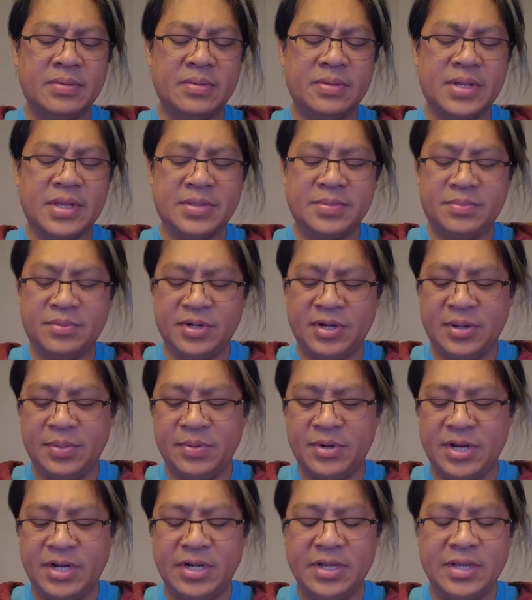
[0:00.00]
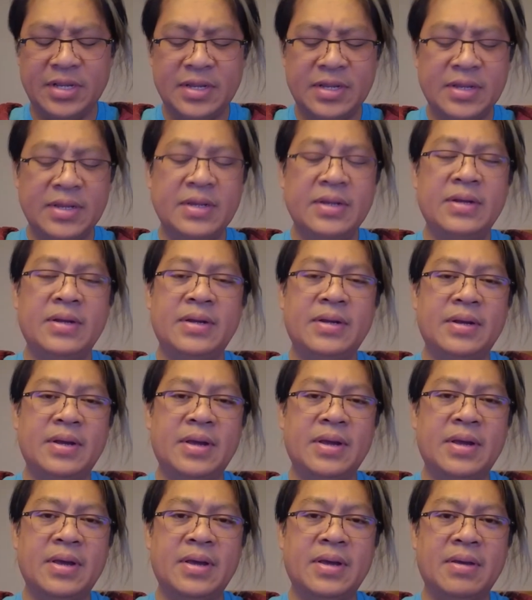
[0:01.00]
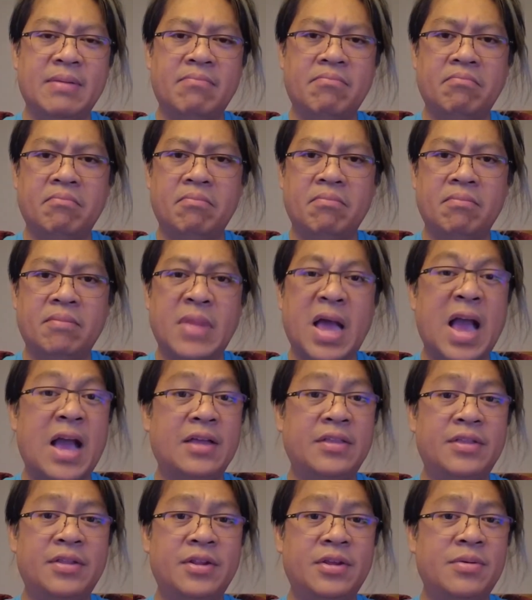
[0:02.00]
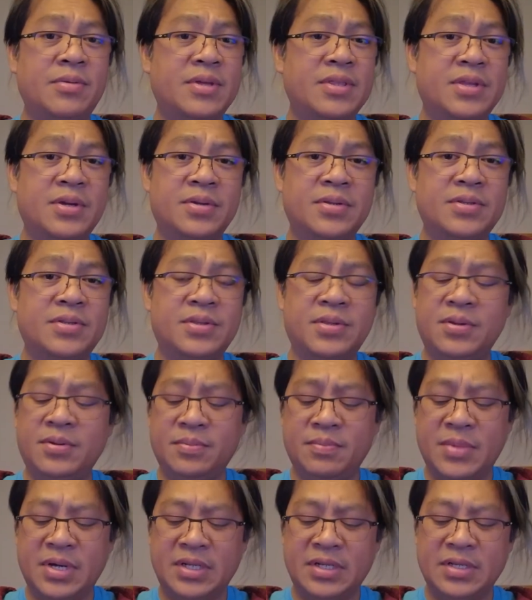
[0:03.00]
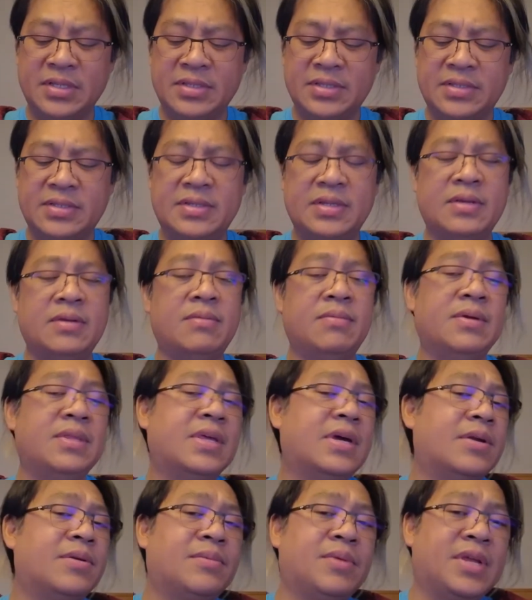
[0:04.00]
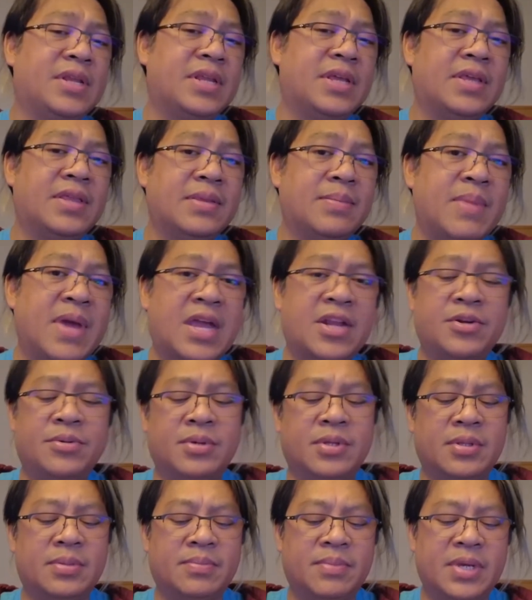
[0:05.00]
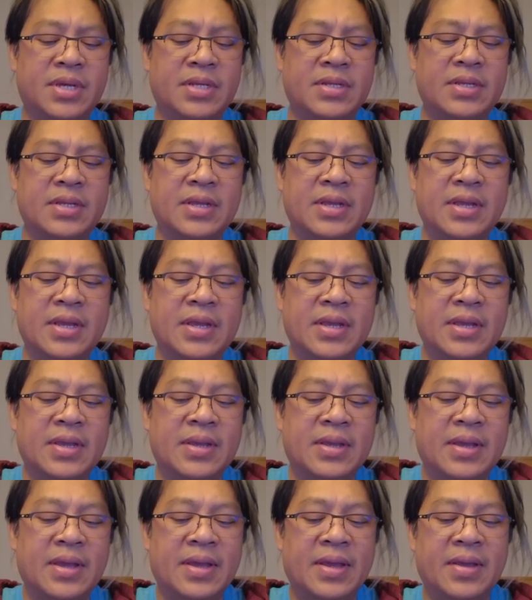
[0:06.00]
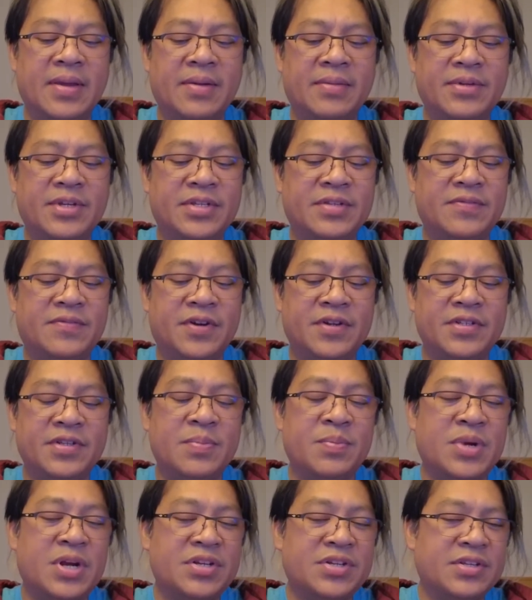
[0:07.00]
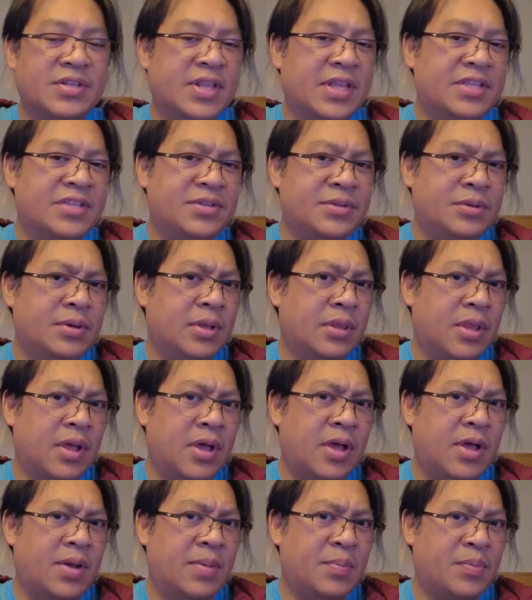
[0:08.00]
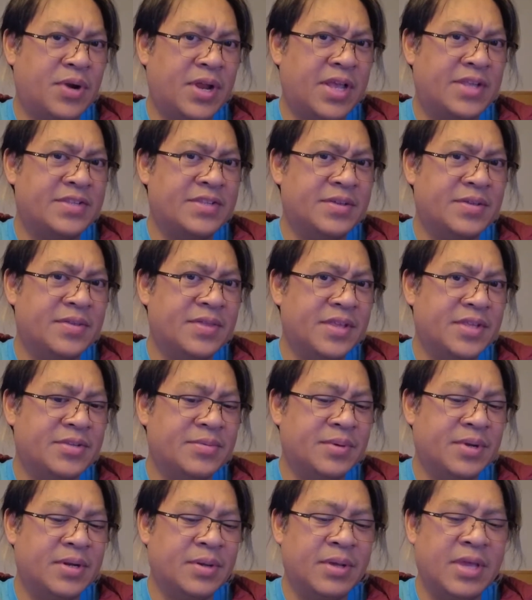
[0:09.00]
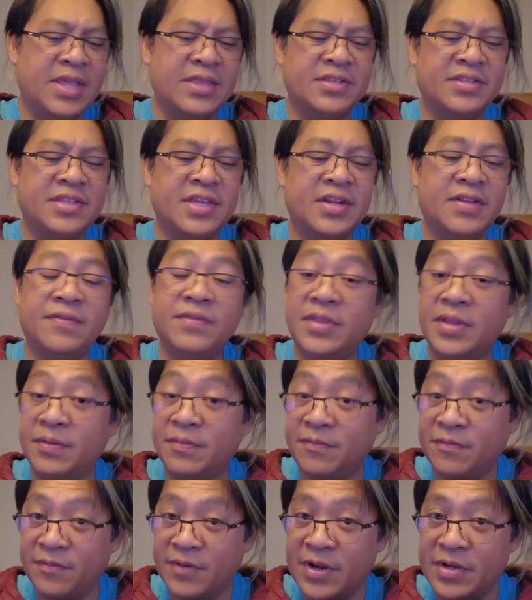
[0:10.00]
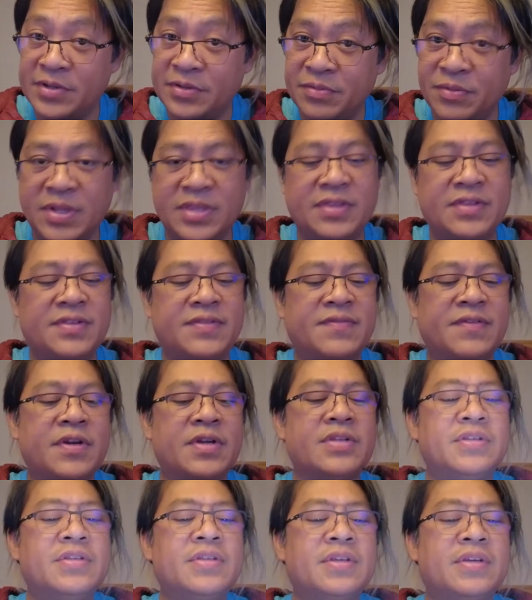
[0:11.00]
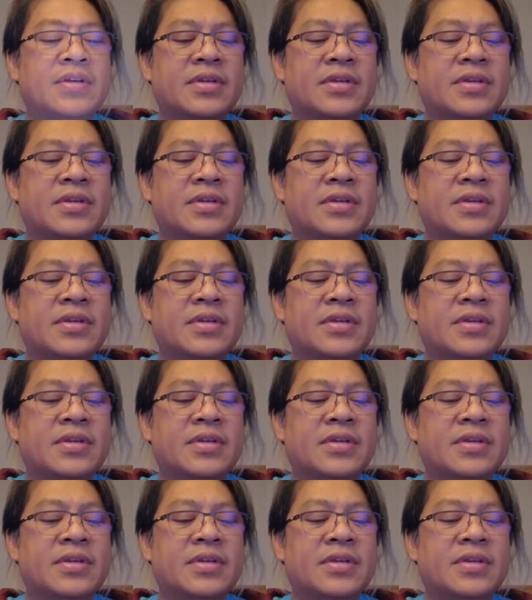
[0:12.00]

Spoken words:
that's pretty bright. I don't know what those two buttons do without reading the manual, but just first impressions, let's do a long press on this one instead of the front ones first.